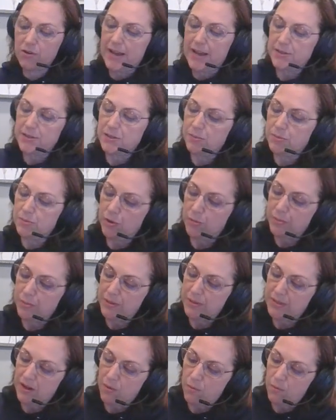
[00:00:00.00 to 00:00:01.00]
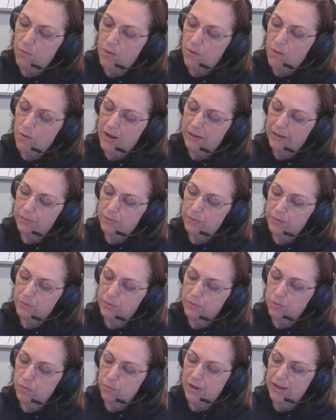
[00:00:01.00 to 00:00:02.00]
asymptote is at y equals
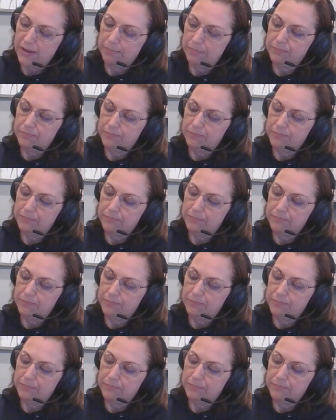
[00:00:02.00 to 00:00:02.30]
one.